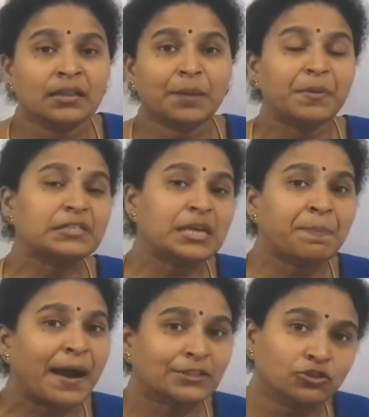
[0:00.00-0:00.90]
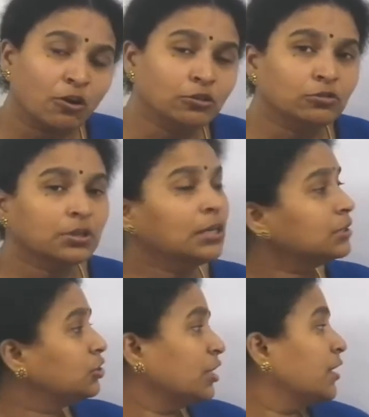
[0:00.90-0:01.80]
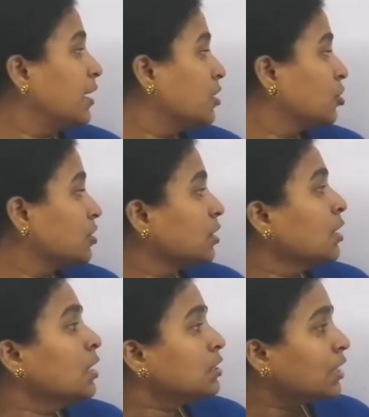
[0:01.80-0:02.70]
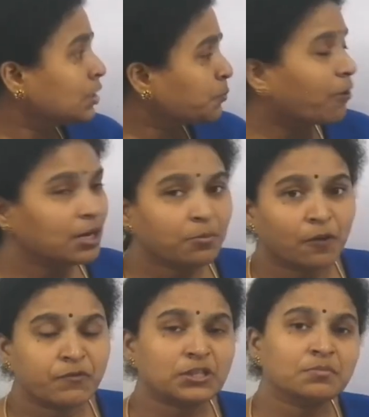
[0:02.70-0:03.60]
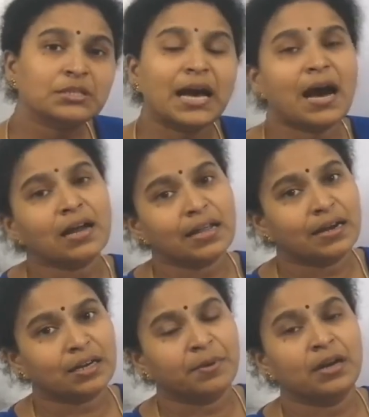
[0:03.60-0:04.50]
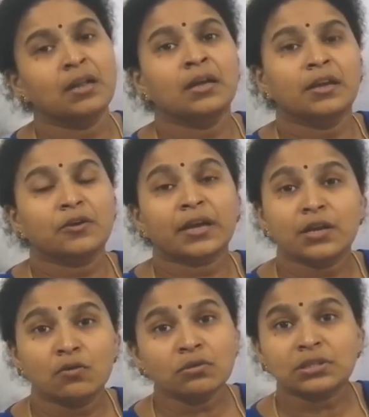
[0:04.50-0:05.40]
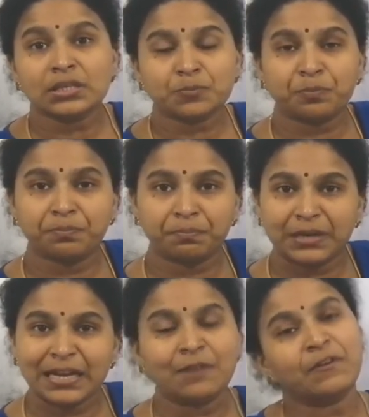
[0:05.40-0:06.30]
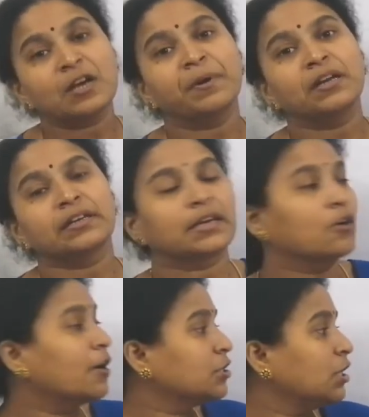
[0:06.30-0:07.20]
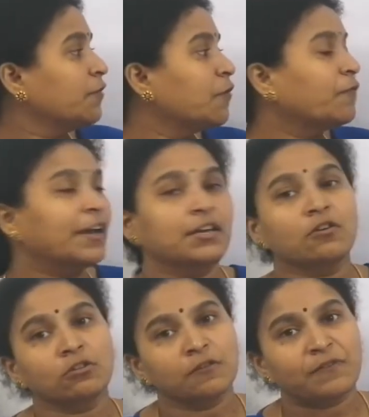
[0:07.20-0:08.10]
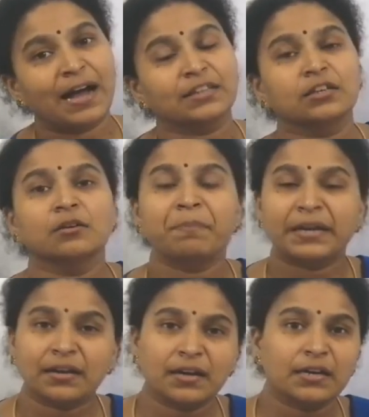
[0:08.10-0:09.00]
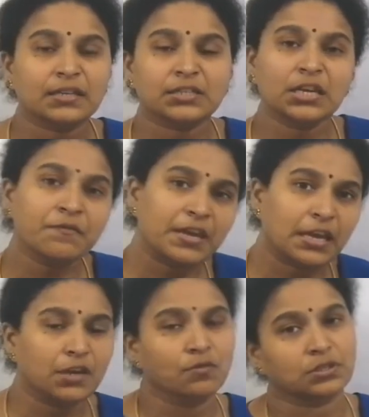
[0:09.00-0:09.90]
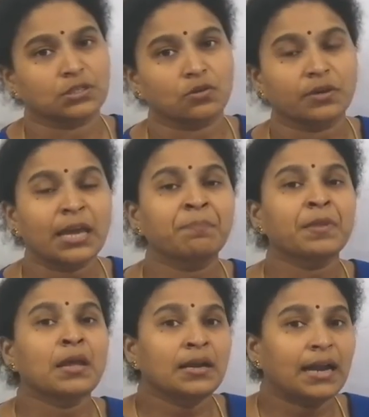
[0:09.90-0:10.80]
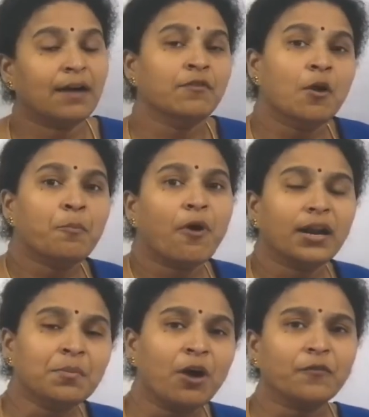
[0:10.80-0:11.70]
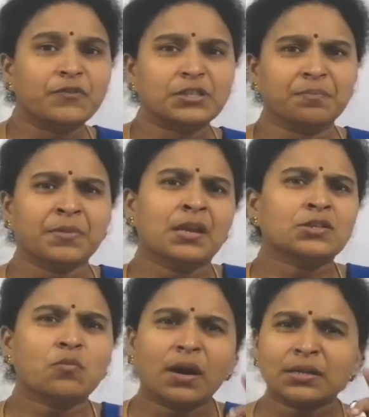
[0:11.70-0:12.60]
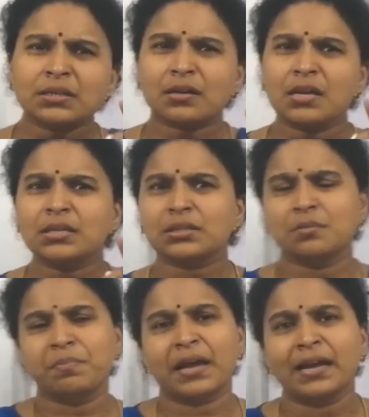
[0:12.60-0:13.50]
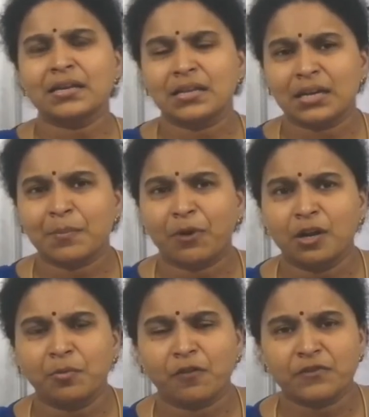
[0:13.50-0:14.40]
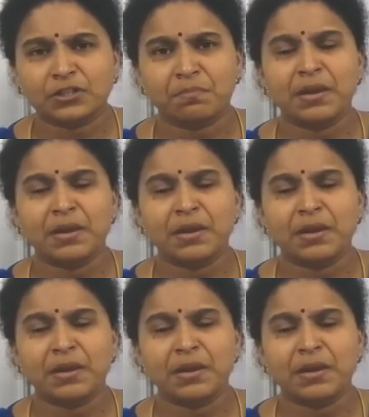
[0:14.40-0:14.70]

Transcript: That means they are passed on to the generations. Since polymorphisms are heritable, you can use this DNA fingerprinting technology for finding out the father. Paternity testing, we can use it. Okay. Now, polymorphism. So, what is the reason behind DNA polymorphism?